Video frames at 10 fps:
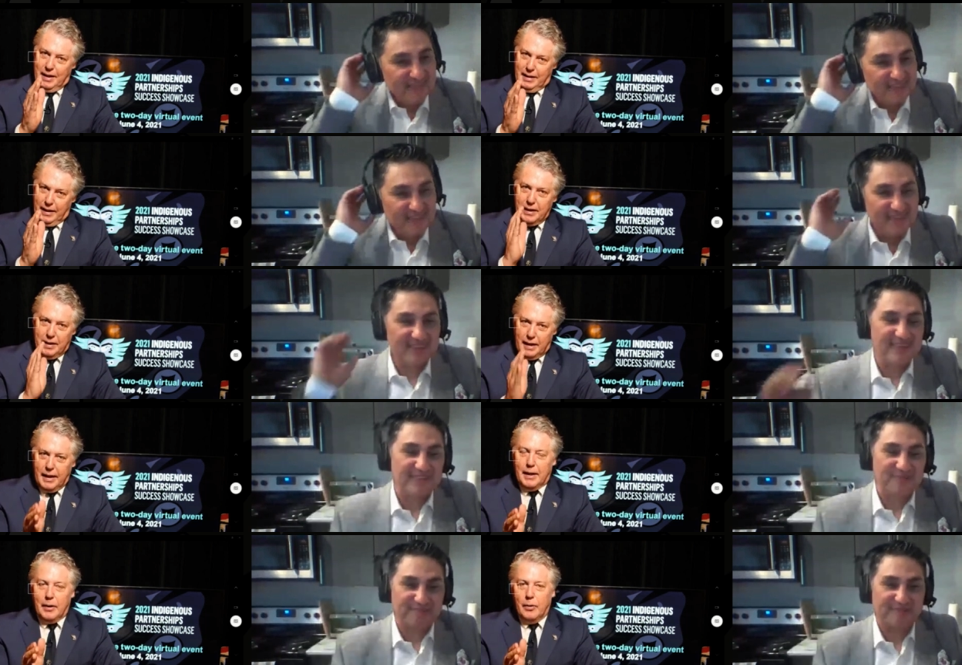Speaker 1: and hit it
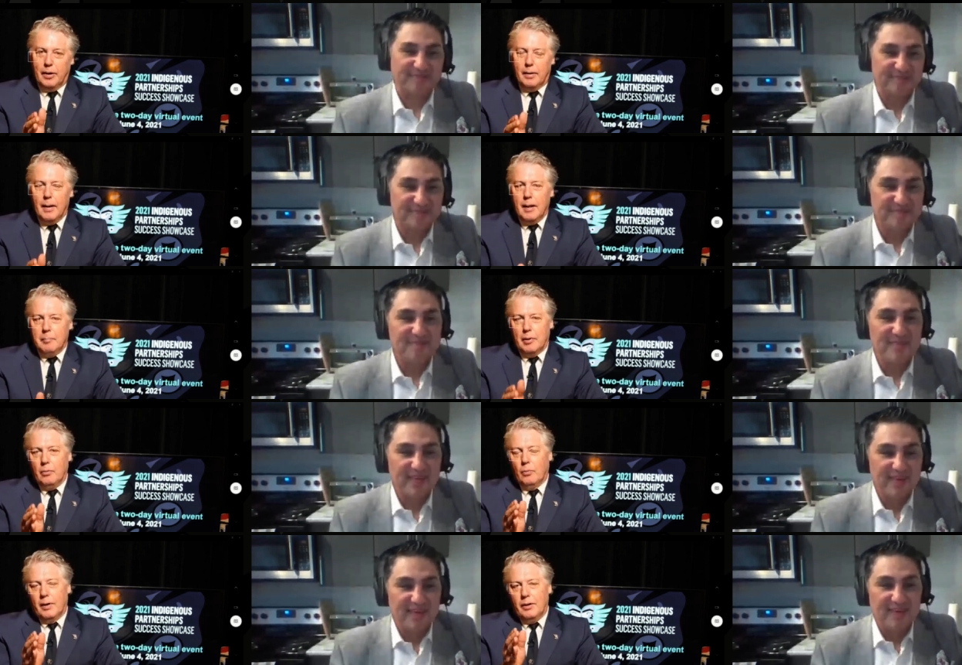head on."
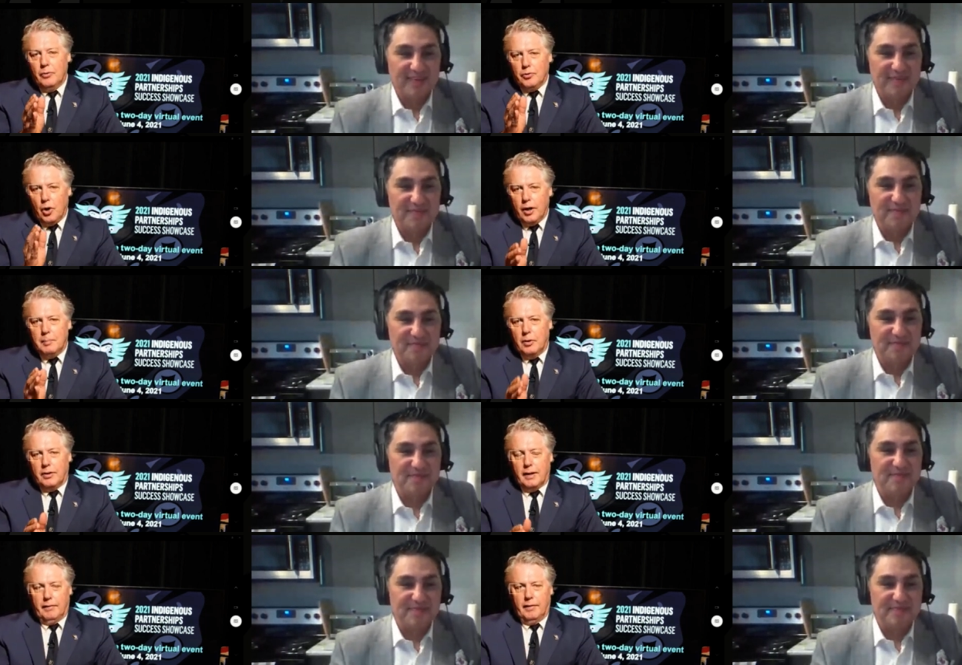But when you talk about
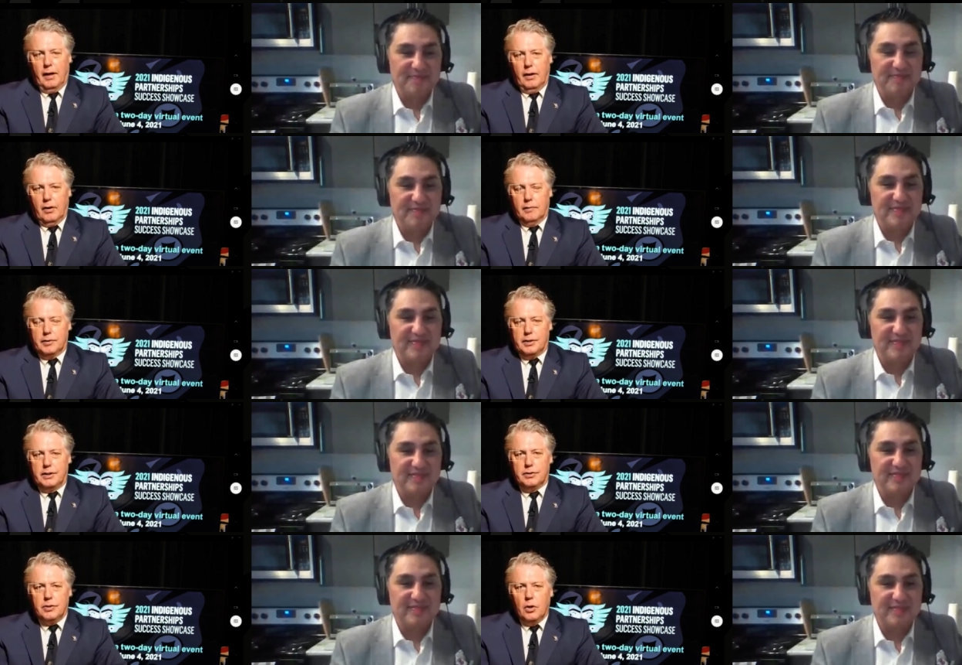tough uh,
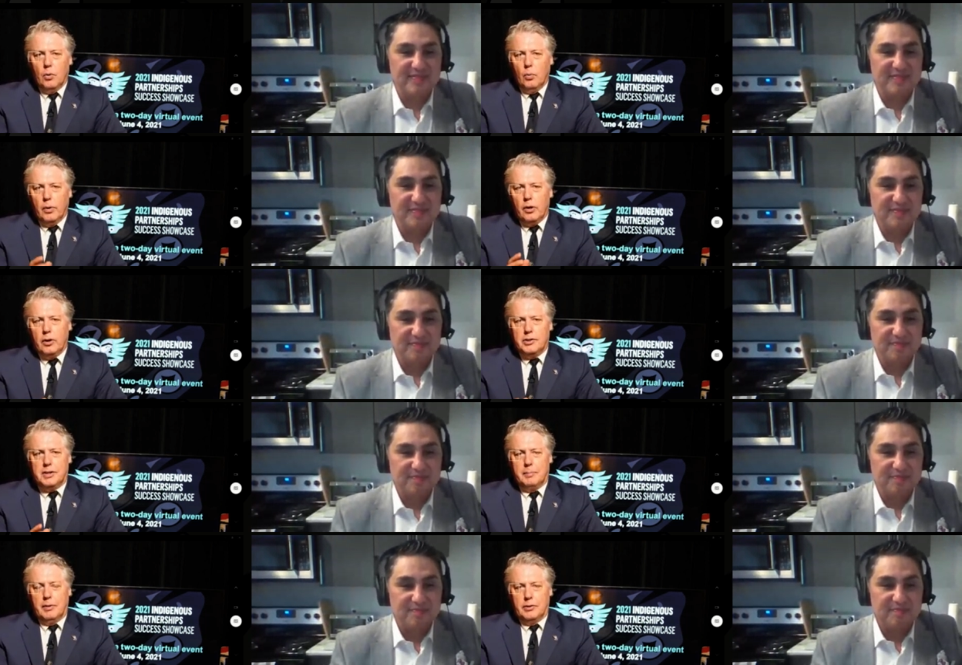conversations, what are
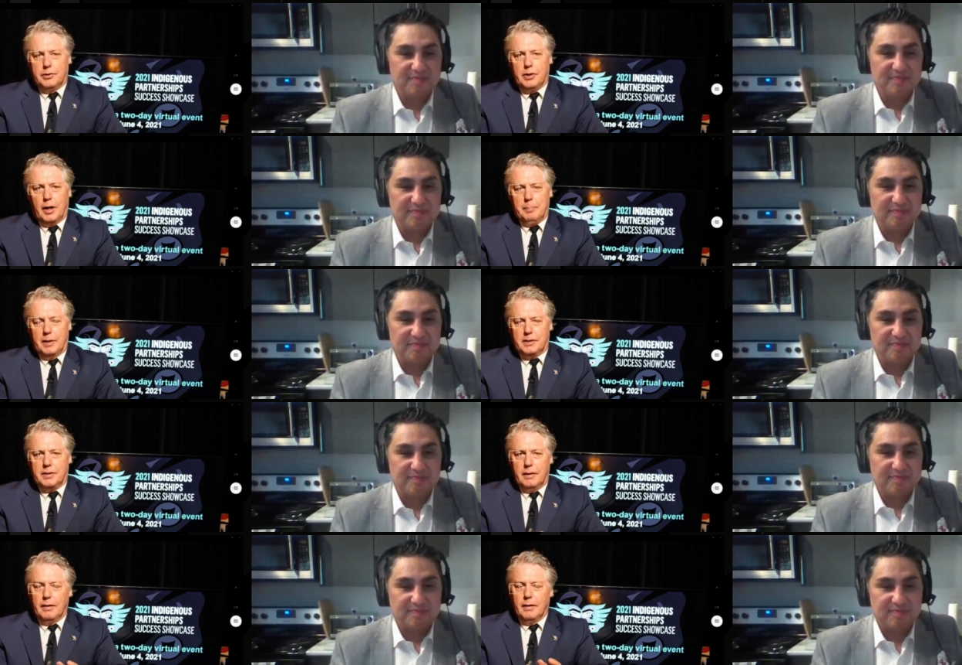some of those topics
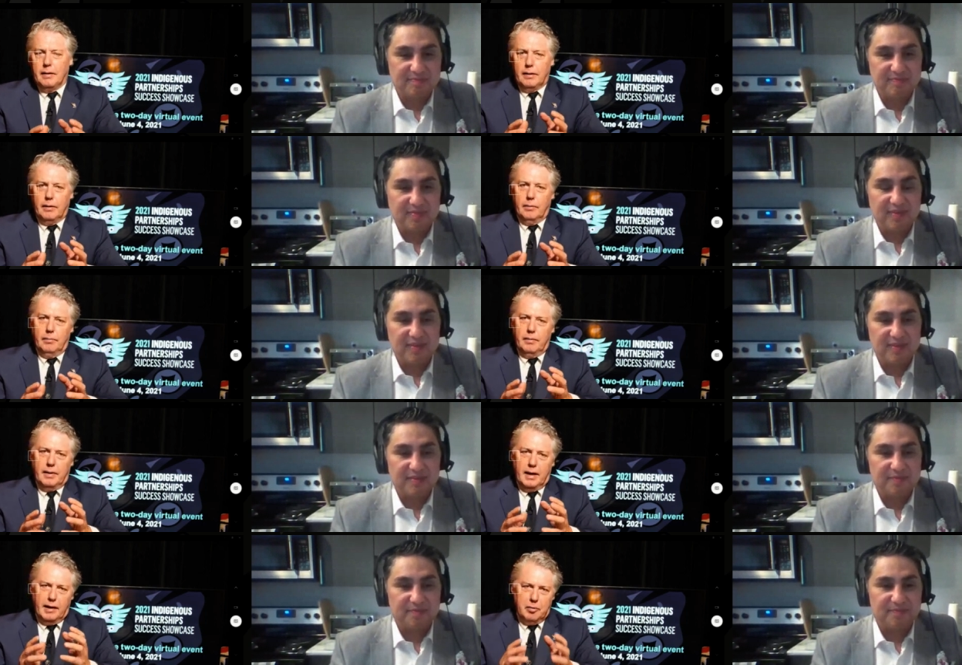that you know
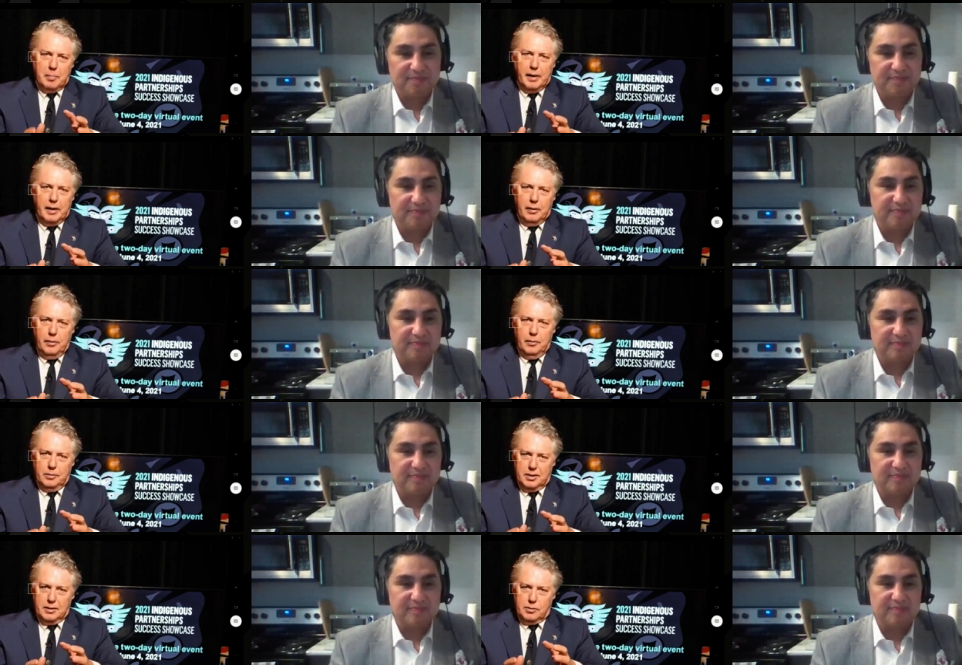that everybody who
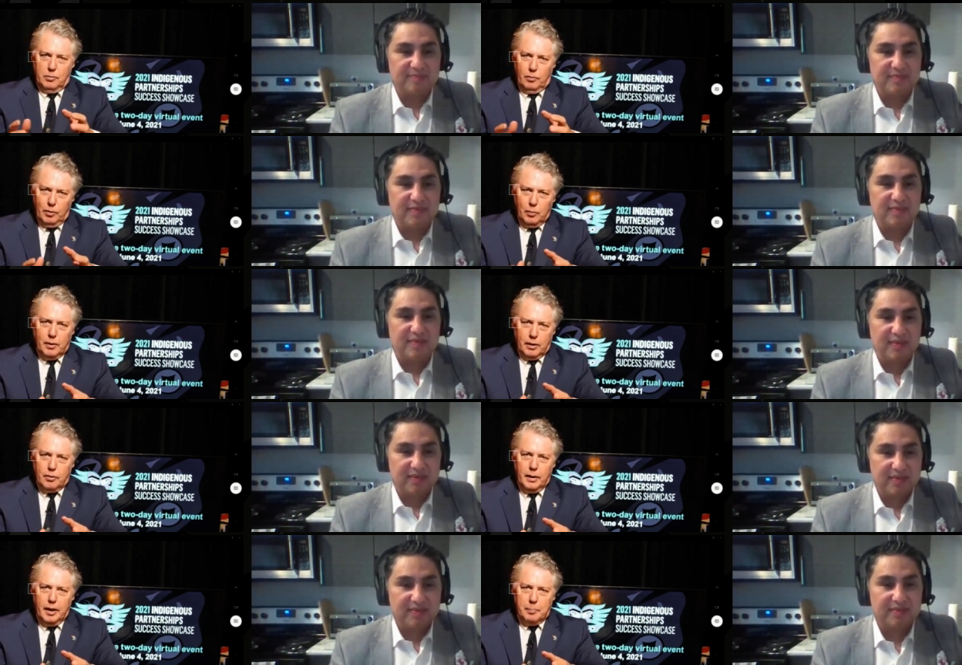says well, we want to
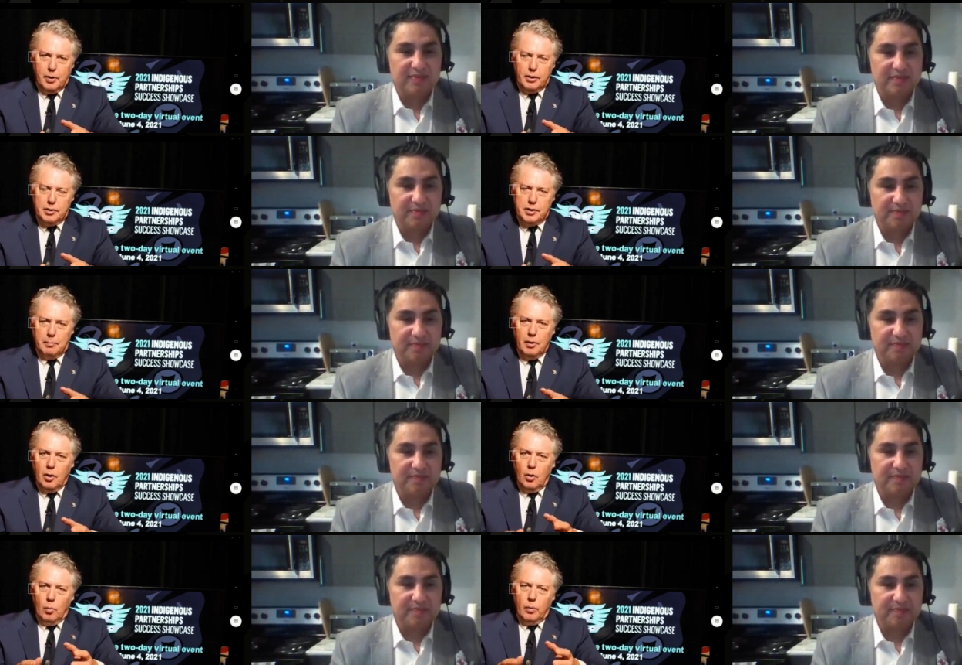create a partnership?
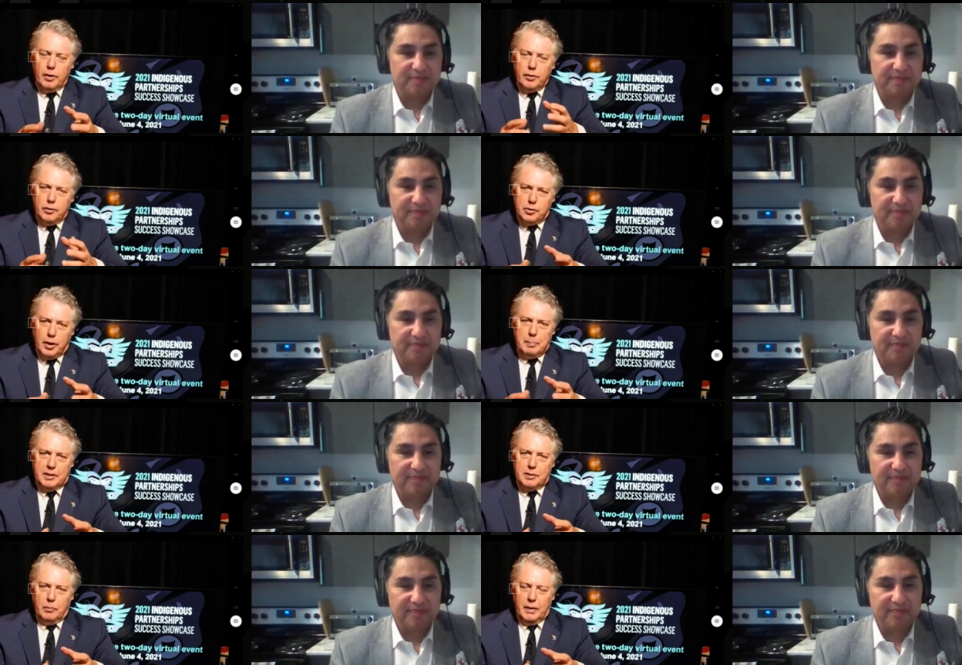What are those
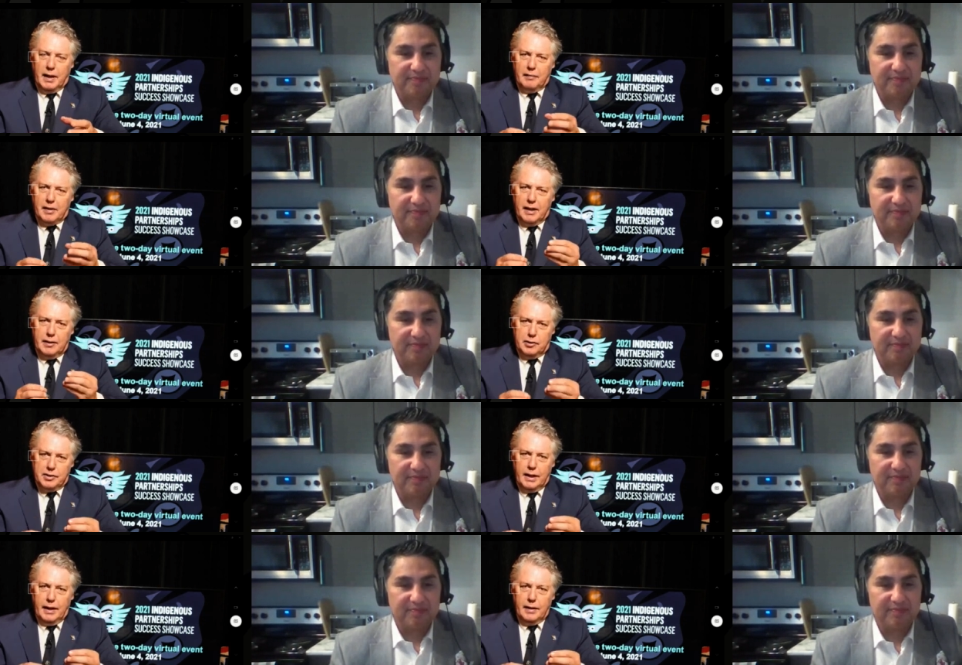topics that we have to
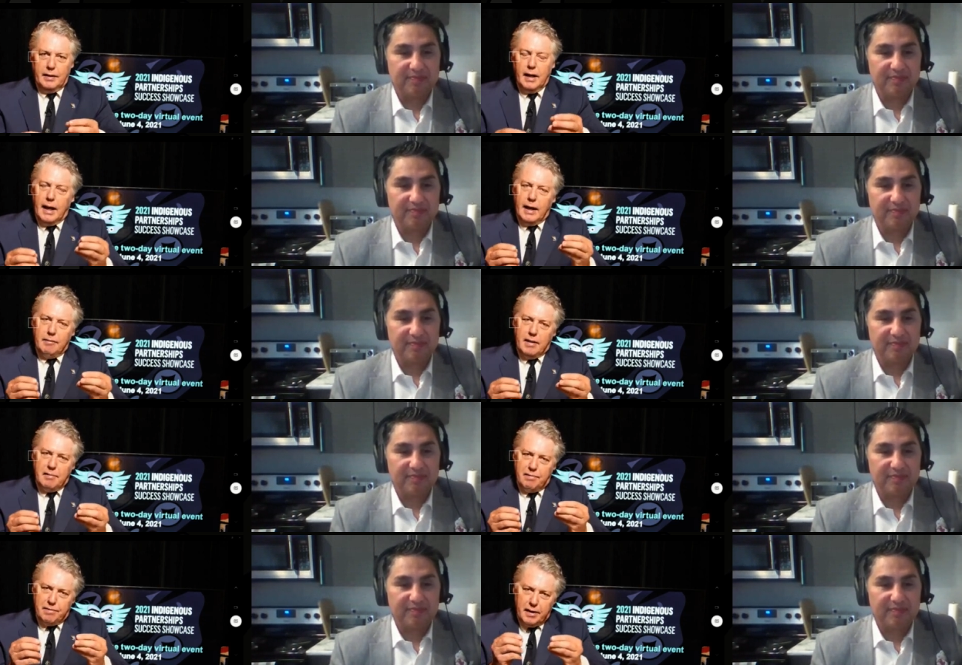understand and
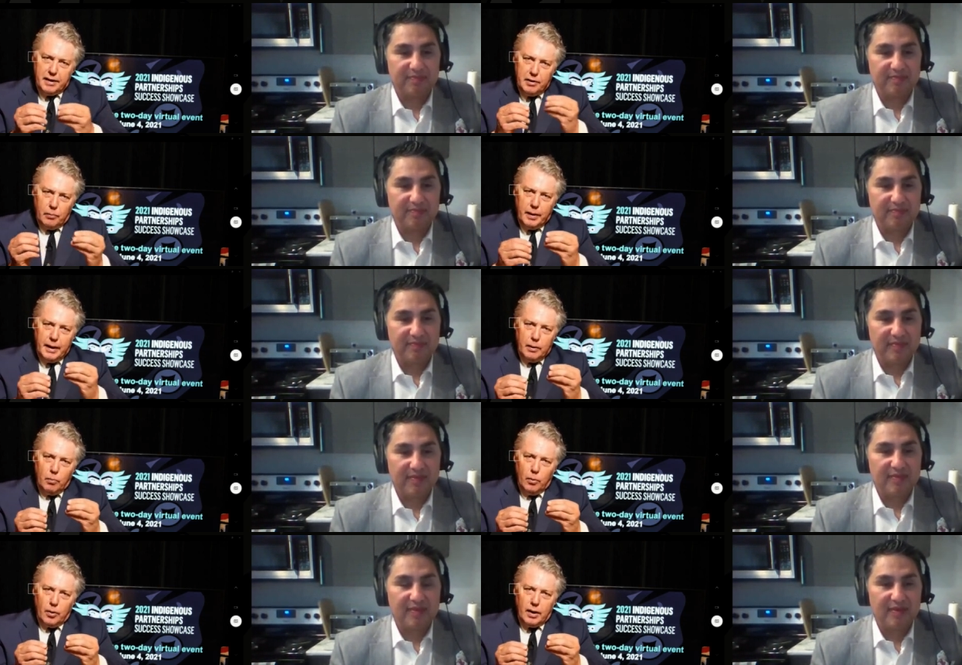then find a way to
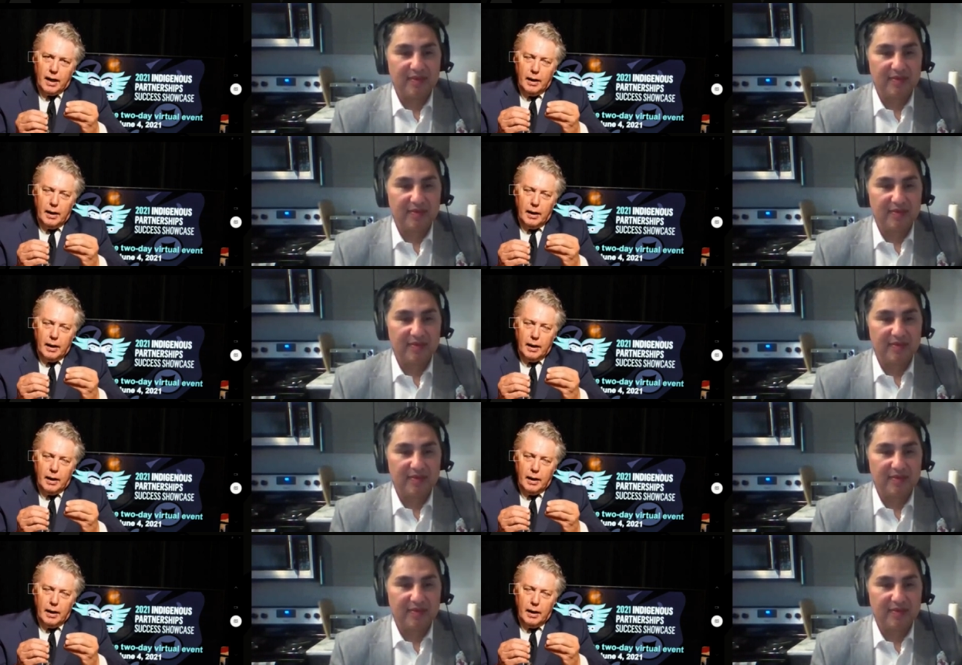work